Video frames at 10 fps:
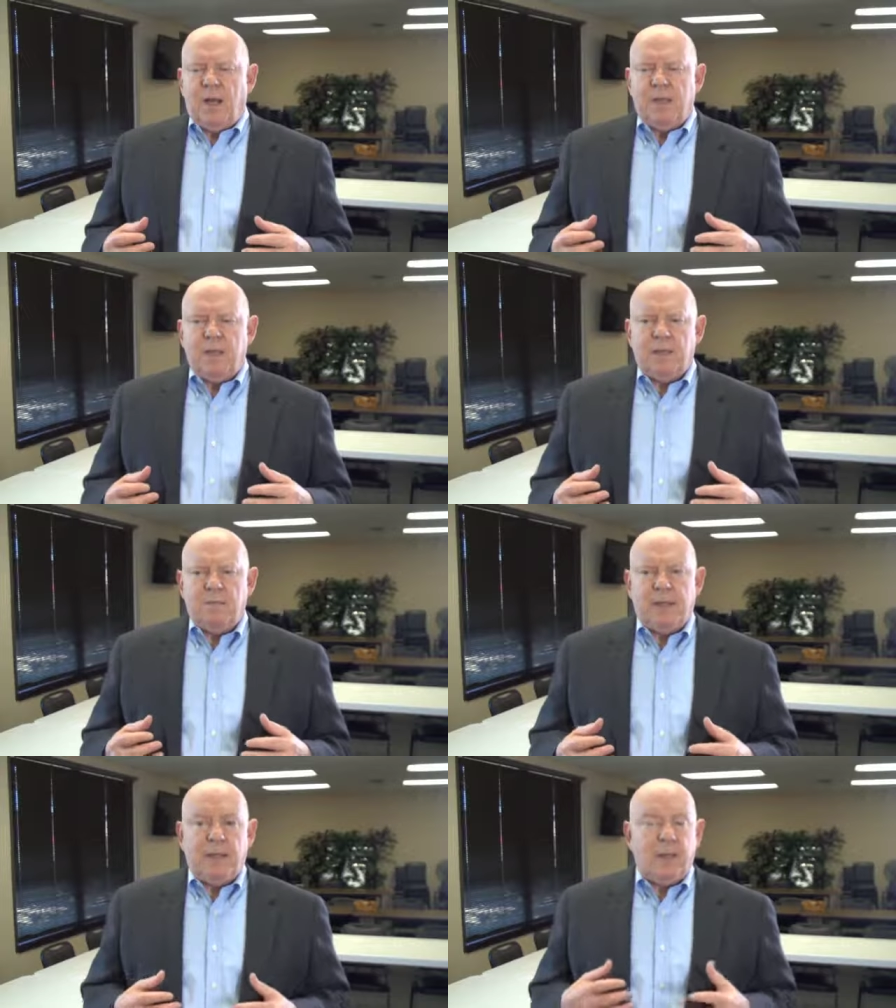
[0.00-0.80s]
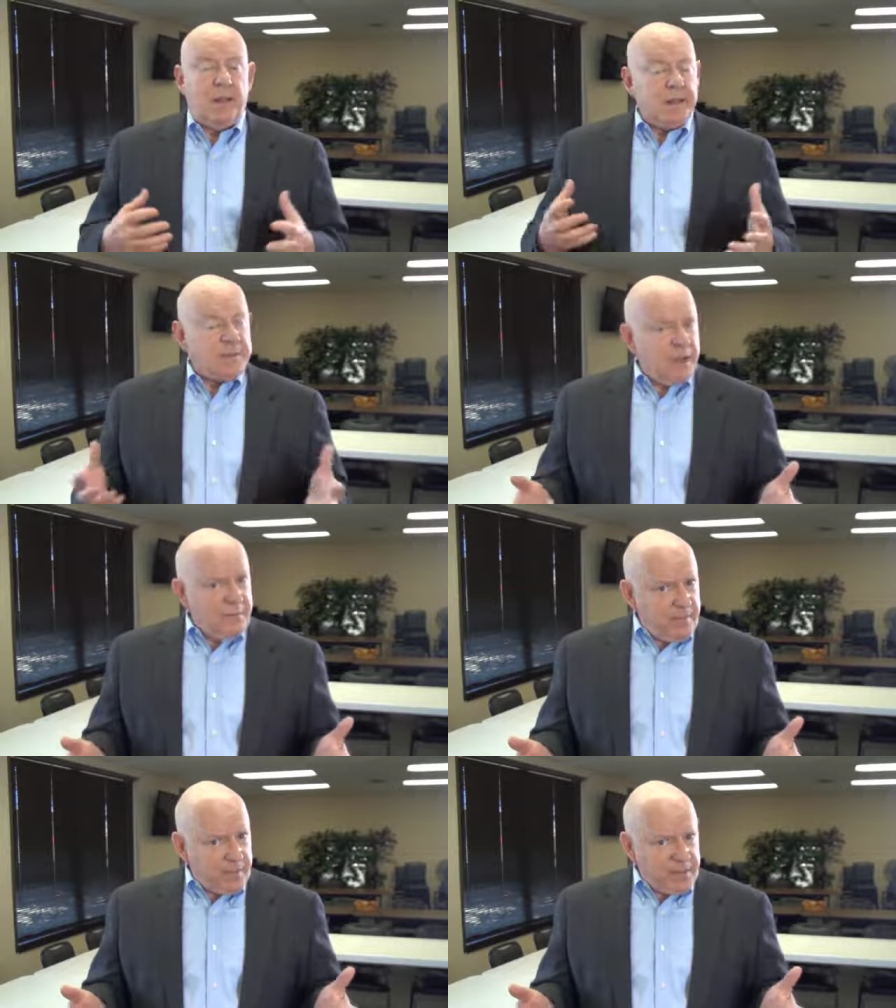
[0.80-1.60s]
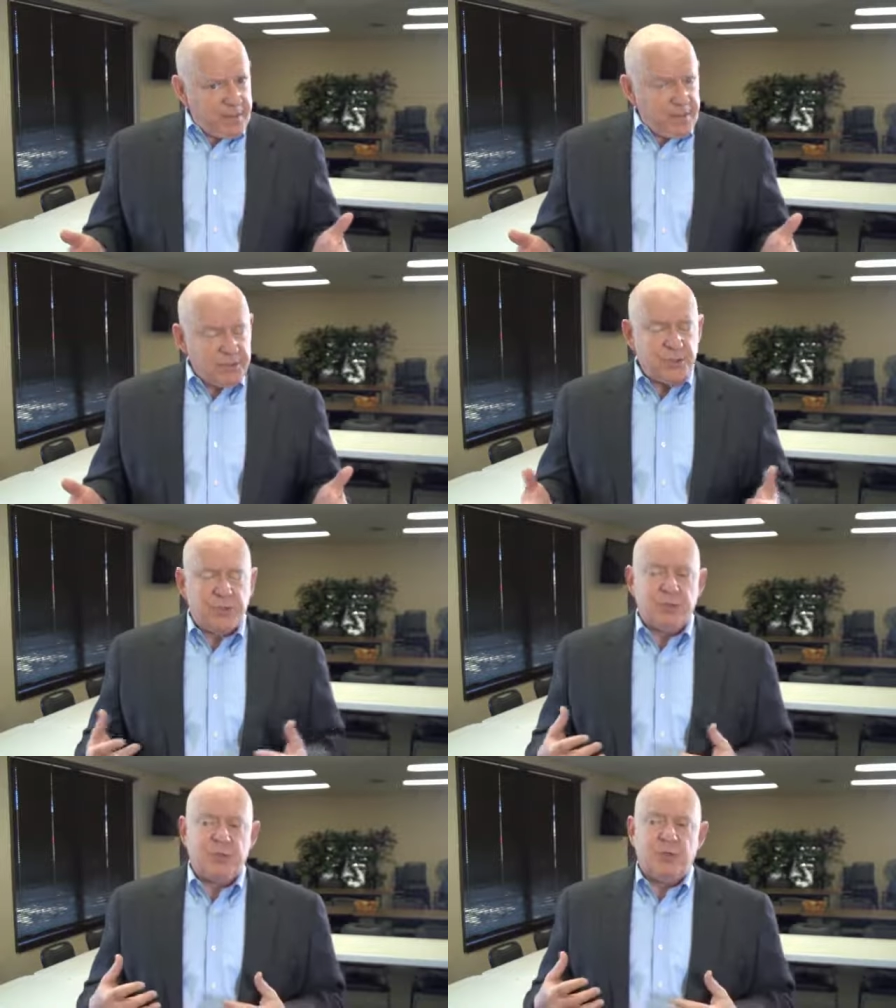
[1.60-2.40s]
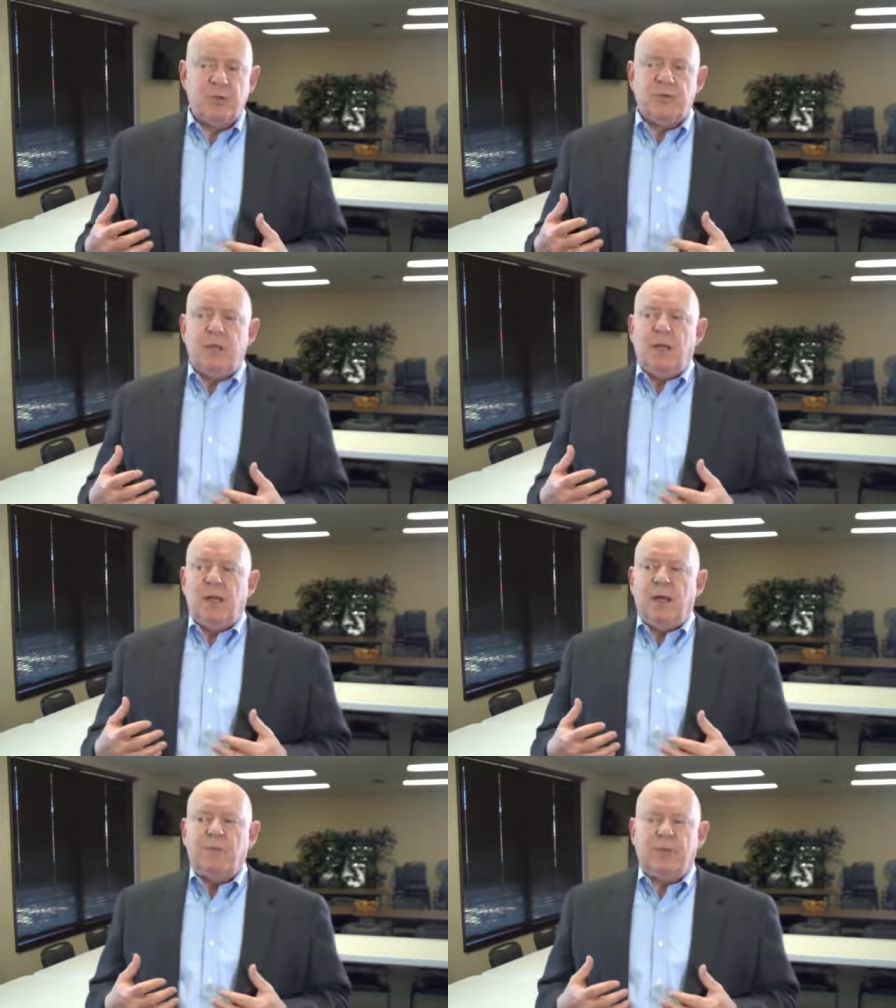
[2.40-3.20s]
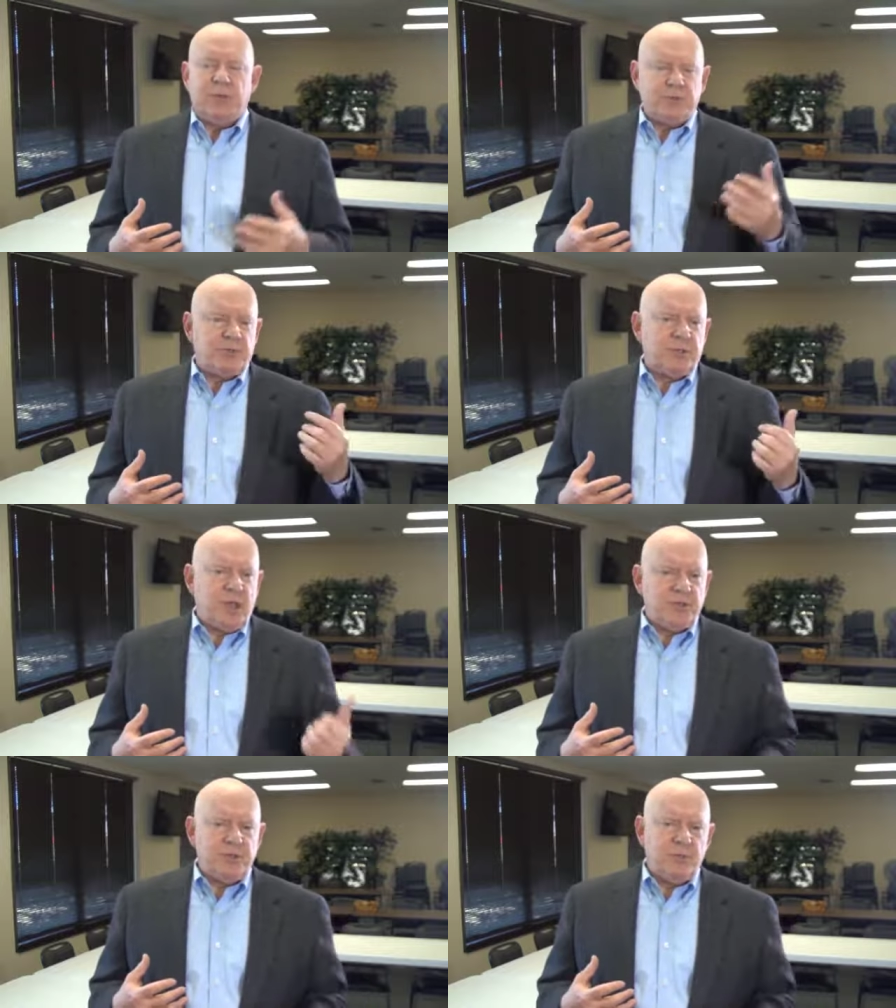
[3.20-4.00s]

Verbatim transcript: I um, had a lot of time on my hands, and so I would exercise